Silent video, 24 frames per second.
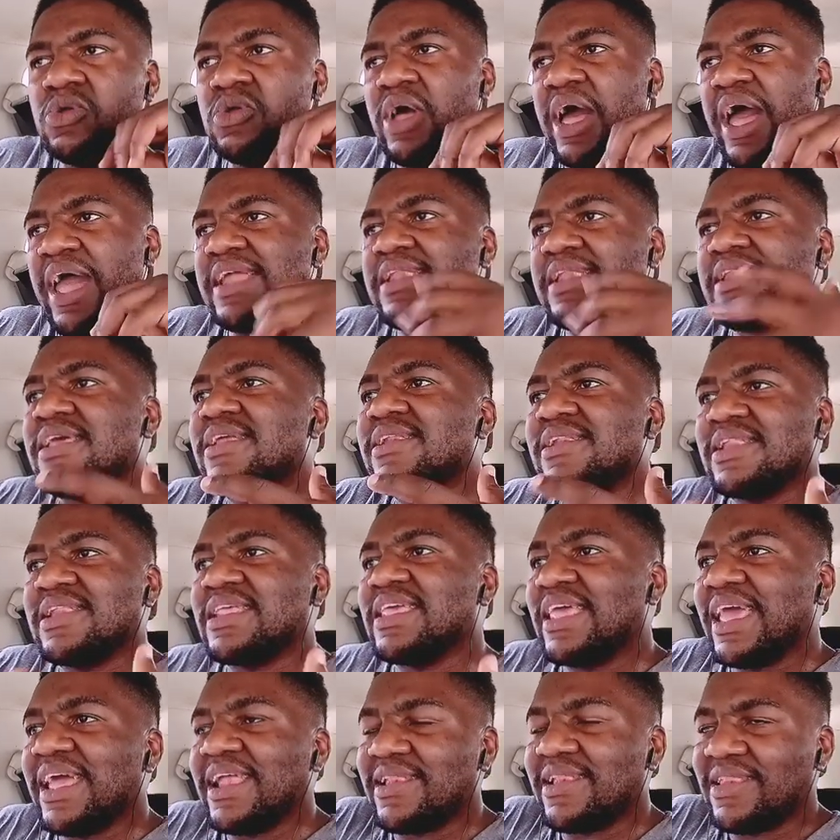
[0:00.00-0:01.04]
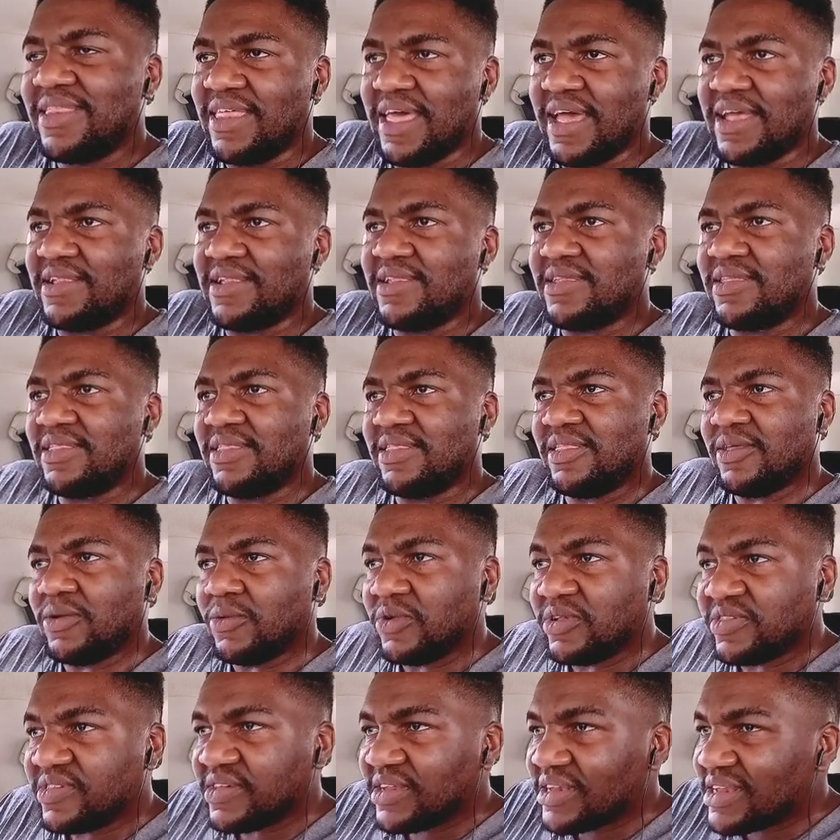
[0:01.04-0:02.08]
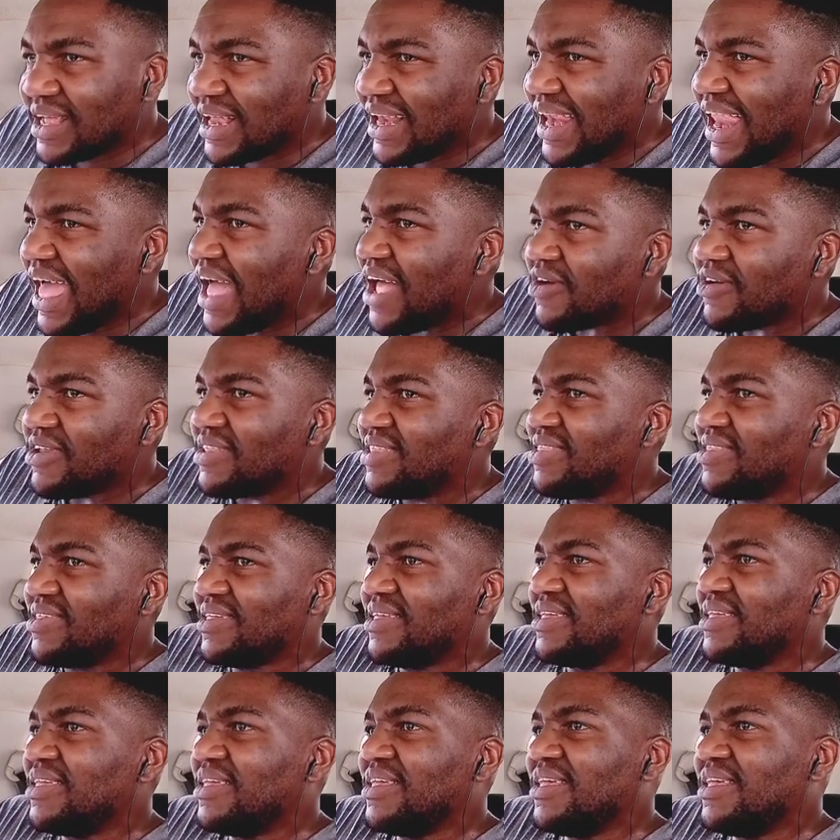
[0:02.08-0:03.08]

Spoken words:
I didn't get that. There wasn't clarity.